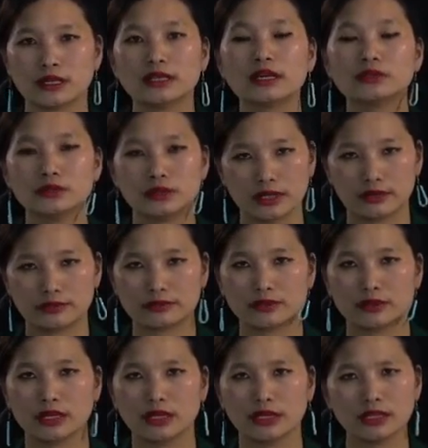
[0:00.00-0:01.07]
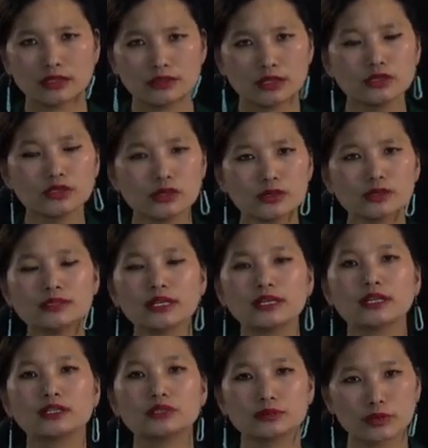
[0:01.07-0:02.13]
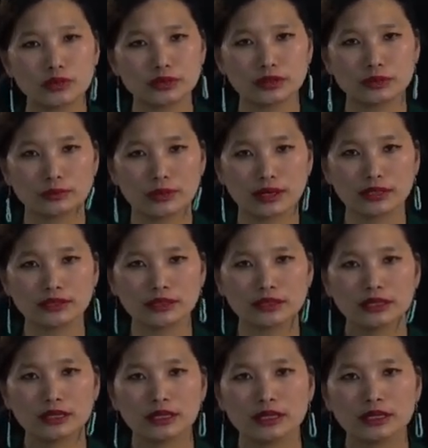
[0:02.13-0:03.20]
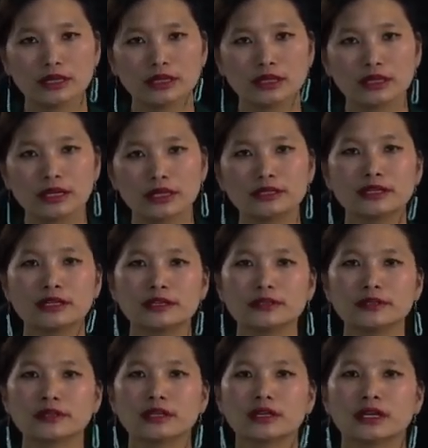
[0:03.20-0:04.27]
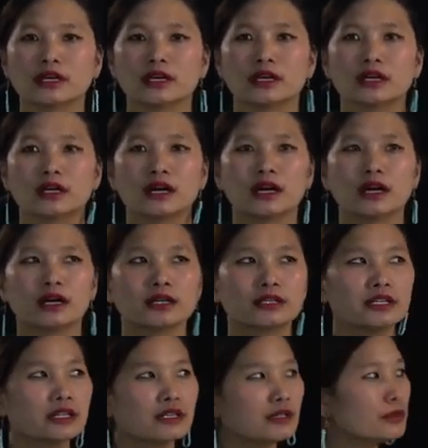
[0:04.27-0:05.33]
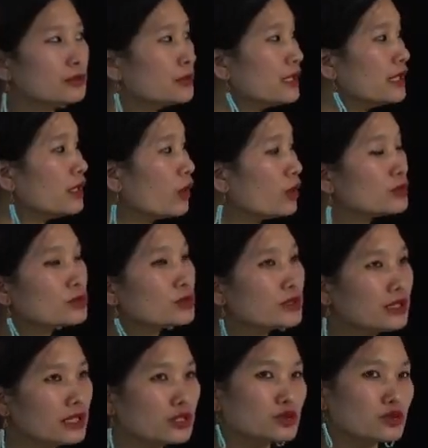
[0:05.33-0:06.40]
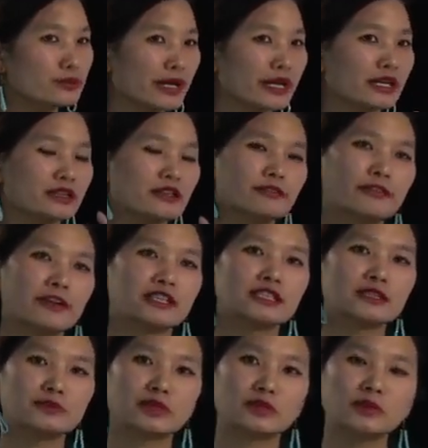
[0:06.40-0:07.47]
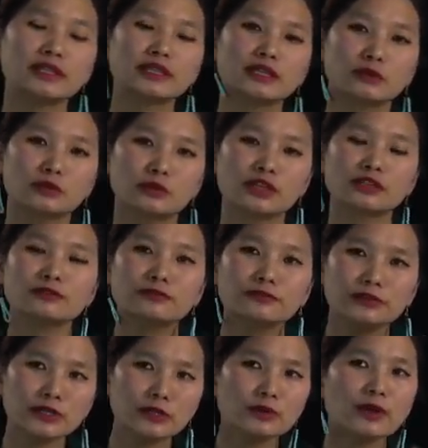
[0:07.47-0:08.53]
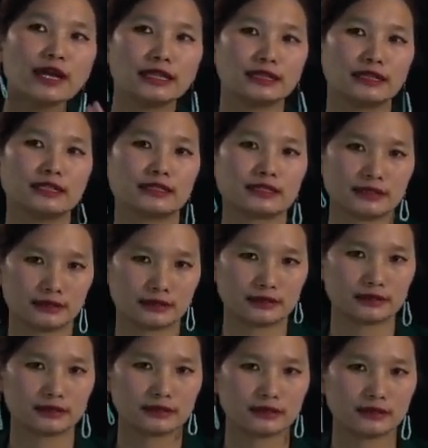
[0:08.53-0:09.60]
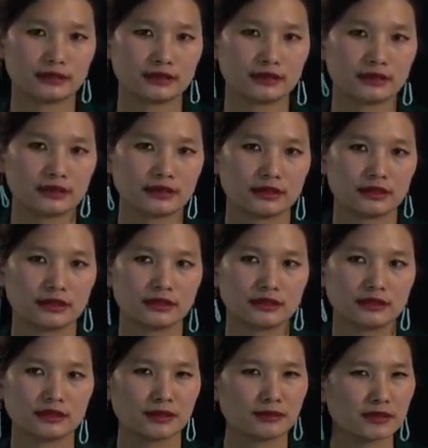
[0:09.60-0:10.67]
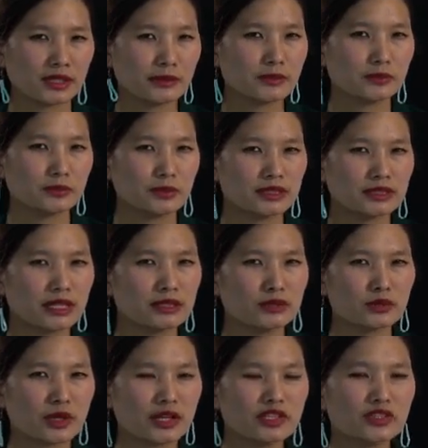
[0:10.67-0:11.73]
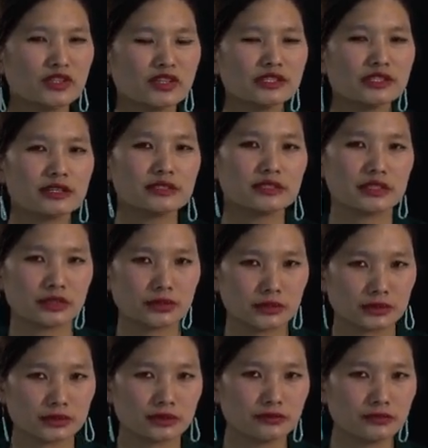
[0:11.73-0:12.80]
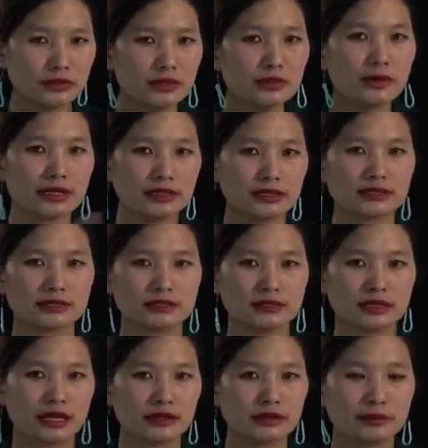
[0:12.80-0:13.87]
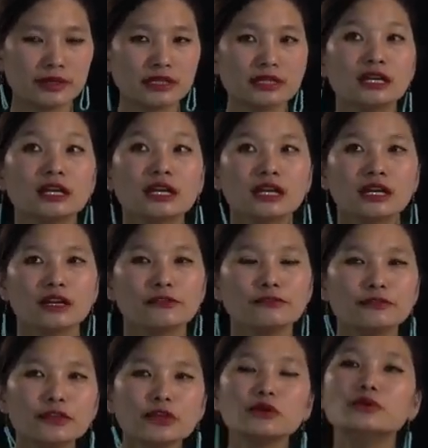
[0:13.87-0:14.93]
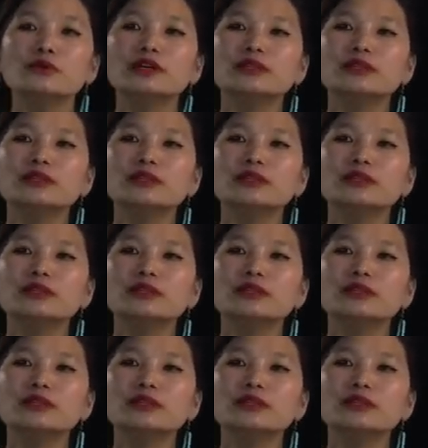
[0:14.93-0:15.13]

that you have. It shows that it's more than one. And then here we also need to make a difference between the word few and little. Sometimes we tend to interchange their use, few and little. I repeat, few